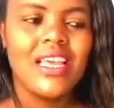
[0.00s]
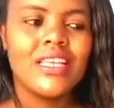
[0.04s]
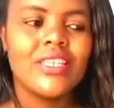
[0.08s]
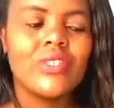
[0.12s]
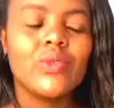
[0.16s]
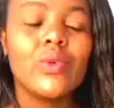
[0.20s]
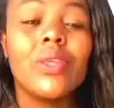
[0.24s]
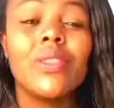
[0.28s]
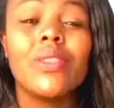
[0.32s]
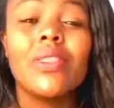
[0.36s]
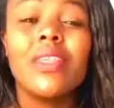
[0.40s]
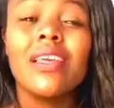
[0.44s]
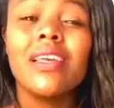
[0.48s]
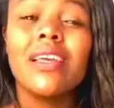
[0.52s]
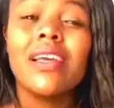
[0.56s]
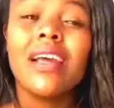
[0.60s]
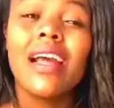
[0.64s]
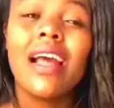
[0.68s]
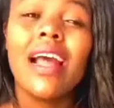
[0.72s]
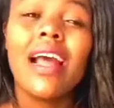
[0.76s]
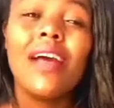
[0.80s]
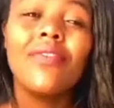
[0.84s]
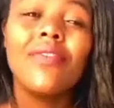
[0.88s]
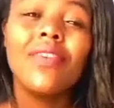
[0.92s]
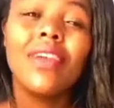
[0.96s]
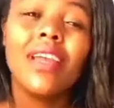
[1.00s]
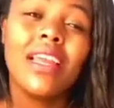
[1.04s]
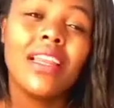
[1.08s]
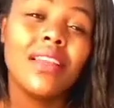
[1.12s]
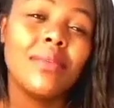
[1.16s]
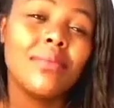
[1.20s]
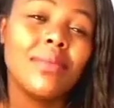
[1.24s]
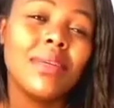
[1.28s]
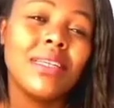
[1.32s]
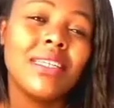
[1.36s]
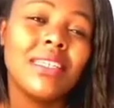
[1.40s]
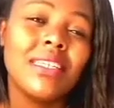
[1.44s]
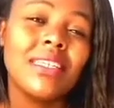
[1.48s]
So I think having an
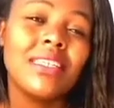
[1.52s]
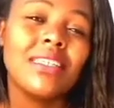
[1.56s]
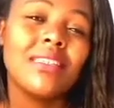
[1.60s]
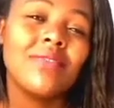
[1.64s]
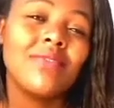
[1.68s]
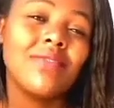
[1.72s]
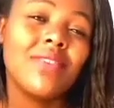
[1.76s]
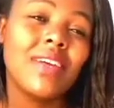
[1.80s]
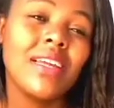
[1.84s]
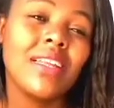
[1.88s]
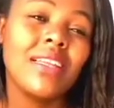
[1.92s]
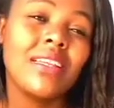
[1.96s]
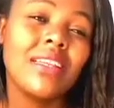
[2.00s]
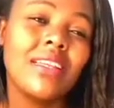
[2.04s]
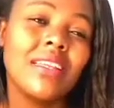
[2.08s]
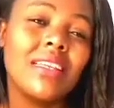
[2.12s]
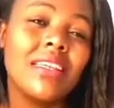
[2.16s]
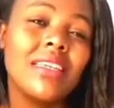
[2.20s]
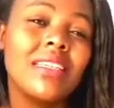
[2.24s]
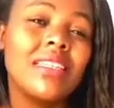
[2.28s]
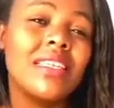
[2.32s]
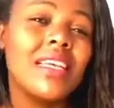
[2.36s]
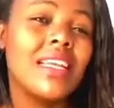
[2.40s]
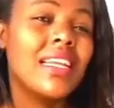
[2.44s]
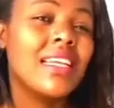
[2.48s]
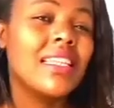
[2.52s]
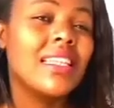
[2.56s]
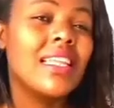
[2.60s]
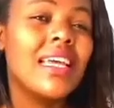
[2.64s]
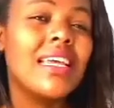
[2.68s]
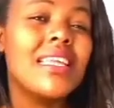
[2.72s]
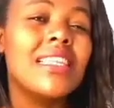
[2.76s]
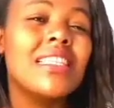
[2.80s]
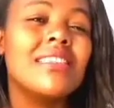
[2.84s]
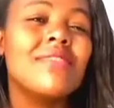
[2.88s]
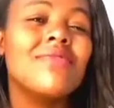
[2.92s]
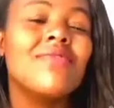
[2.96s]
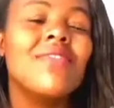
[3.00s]
emergency fund is another.
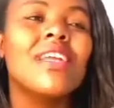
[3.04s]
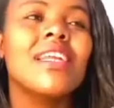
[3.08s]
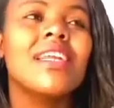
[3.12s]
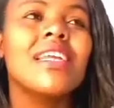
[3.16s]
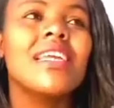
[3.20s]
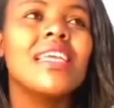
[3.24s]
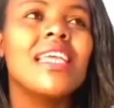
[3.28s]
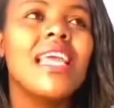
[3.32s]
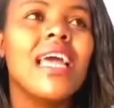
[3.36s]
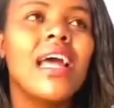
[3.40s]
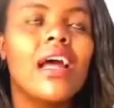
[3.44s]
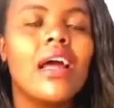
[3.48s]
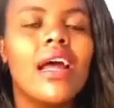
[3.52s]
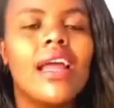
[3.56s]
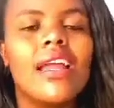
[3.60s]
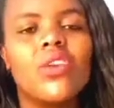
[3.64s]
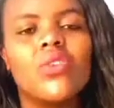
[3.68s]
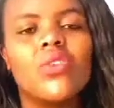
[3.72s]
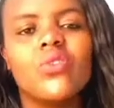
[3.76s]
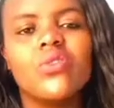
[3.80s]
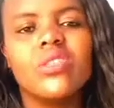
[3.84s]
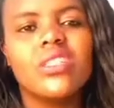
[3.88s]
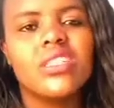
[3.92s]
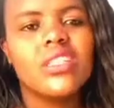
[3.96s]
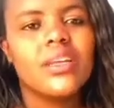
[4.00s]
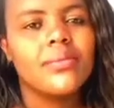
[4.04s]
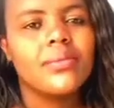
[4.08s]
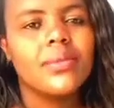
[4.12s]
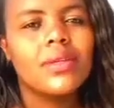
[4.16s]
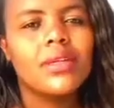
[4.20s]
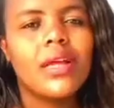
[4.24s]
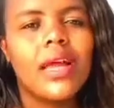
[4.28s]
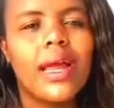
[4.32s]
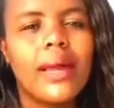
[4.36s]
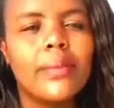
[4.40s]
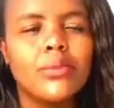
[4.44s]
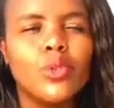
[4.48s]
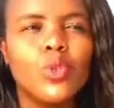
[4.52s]
It's very, yeah. I know it's.
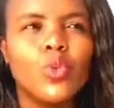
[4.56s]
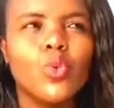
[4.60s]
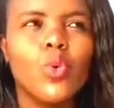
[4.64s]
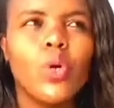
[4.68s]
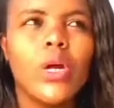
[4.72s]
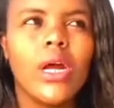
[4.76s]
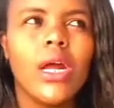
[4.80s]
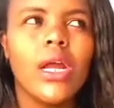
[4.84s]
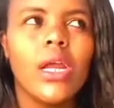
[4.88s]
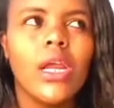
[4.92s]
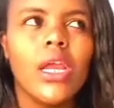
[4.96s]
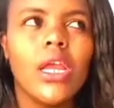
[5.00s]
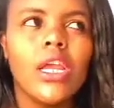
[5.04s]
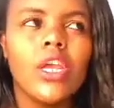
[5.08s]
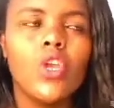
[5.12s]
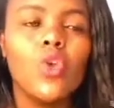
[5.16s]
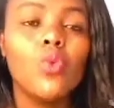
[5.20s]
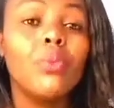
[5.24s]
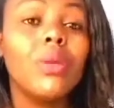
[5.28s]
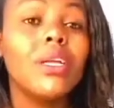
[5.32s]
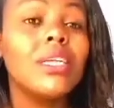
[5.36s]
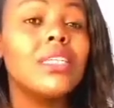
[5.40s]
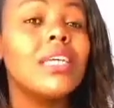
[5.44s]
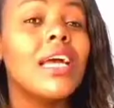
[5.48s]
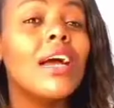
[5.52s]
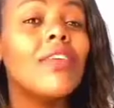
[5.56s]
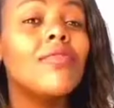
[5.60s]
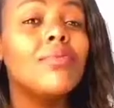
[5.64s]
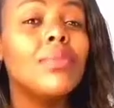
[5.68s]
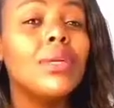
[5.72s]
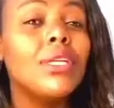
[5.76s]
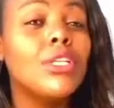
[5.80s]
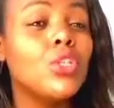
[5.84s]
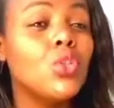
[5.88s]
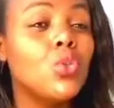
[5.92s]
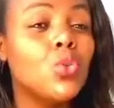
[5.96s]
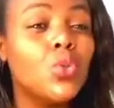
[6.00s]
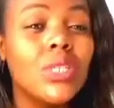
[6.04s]
I'm sure you might have
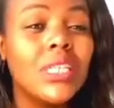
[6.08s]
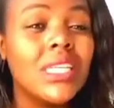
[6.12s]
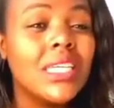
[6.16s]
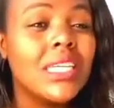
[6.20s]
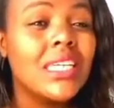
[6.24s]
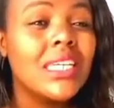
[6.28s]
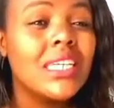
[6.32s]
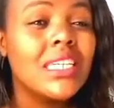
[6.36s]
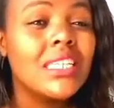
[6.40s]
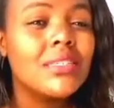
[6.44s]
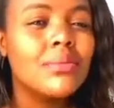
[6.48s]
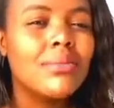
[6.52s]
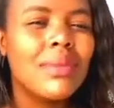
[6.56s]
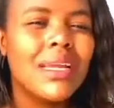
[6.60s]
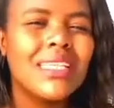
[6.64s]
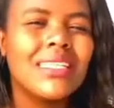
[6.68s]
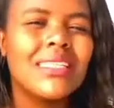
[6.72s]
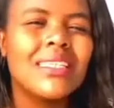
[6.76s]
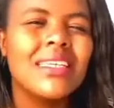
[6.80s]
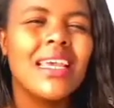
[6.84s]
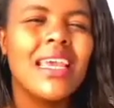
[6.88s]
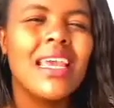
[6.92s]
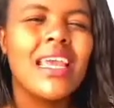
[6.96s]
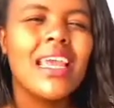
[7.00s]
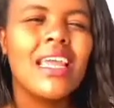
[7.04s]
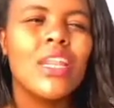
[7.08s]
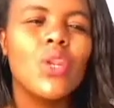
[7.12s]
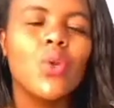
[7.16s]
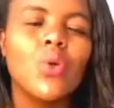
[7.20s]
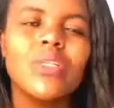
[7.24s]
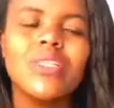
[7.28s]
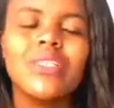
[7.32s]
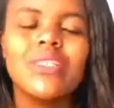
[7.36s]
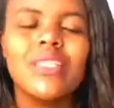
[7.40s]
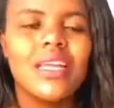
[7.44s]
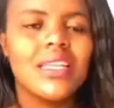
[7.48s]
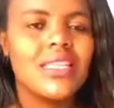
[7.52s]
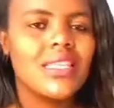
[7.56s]
been doing it, but
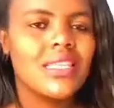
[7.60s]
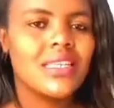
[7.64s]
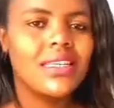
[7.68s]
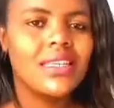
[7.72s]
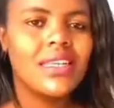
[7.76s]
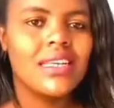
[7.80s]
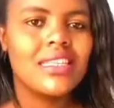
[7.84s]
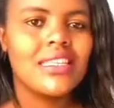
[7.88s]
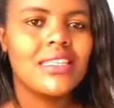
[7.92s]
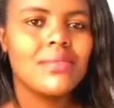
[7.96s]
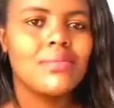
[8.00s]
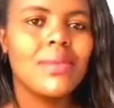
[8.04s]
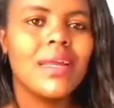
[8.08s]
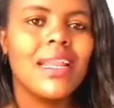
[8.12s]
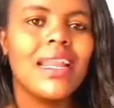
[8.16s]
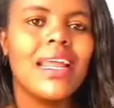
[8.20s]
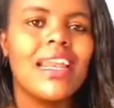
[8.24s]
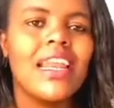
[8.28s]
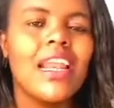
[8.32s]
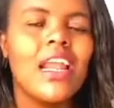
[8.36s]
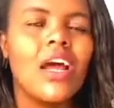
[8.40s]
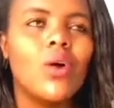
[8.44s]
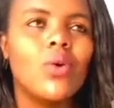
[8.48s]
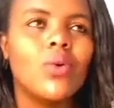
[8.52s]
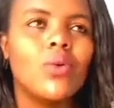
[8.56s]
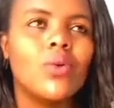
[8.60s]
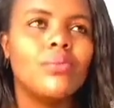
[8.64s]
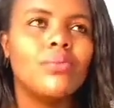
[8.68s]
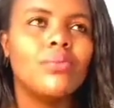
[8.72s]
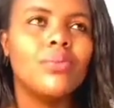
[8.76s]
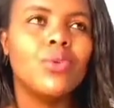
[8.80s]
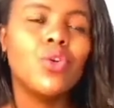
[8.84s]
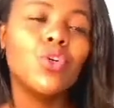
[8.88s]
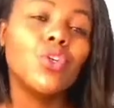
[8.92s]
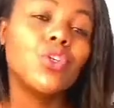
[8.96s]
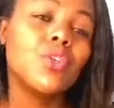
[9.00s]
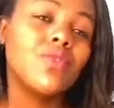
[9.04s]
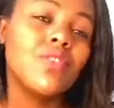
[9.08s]
not that seriously. But now,
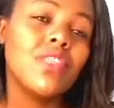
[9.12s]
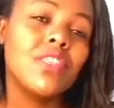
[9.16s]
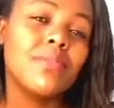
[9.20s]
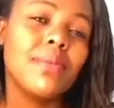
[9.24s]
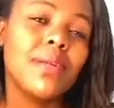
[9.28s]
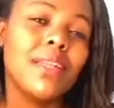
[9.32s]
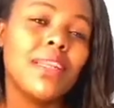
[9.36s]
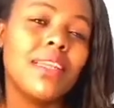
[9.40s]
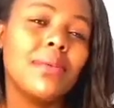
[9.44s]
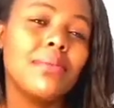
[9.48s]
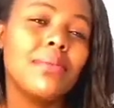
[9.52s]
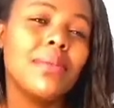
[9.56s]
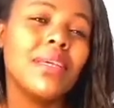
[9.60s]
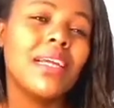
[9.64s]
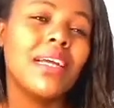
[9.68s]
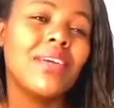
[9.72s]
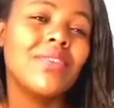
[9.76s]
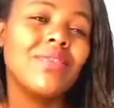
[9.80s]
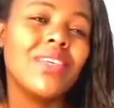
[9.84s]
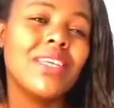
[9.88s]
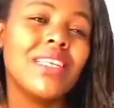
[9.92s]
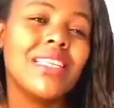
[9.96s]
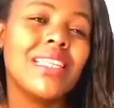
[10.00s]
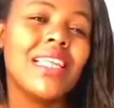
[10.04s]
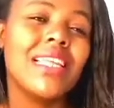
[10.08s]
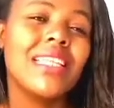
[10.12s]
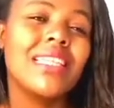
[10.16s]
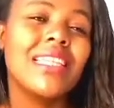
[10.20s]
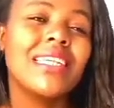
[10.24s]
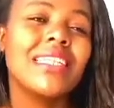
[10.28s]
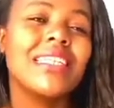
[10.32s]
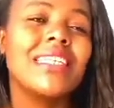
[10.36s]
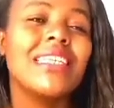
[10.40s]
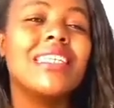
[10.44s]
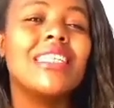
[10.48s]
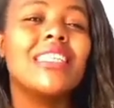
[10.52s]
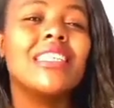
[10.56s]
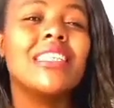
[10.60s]
because of this pandemic, I've just learned that
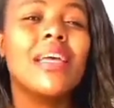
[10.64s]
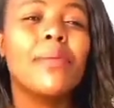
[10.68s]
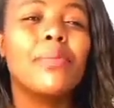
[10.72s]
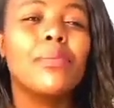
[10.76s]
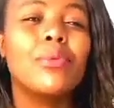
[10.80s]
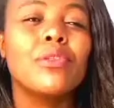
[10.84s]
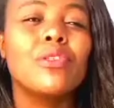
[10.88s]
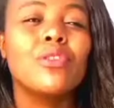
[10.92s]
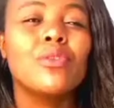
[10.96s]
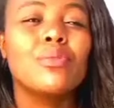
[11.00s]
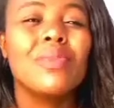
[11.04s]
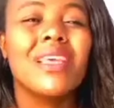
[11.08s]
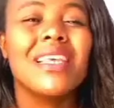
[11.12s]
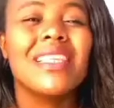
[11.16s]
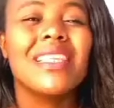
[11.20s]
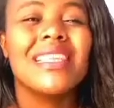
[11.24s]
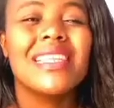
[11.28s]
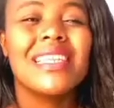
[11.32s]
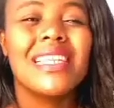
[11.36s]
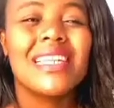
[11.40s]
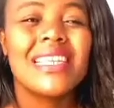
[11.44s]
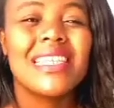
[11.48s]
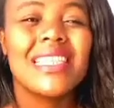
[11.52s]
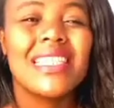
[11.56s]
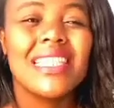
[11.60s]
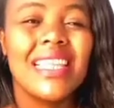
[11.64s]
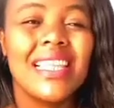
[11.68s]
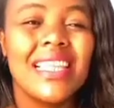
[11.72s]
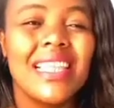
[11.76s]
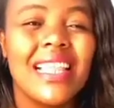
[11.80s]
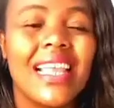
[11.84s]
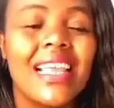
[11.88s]
it's supposed to be a serious thing.